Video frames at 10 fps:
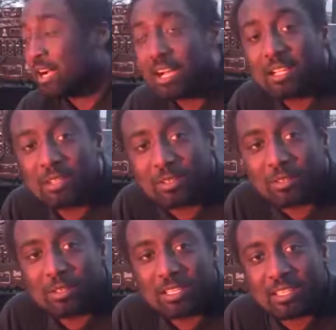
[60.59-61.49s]
How you
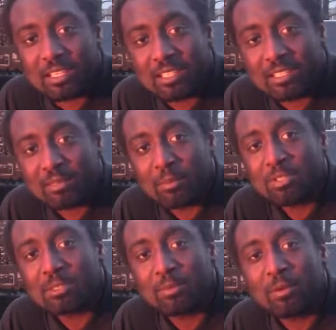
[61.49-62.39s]
doing again? The
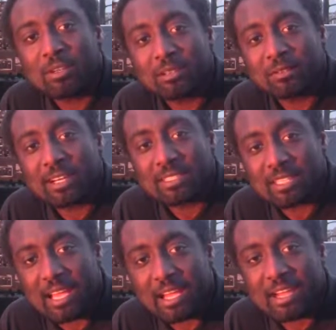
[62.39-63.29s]
most important device
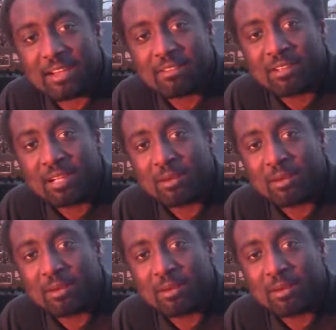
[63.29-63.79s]
to have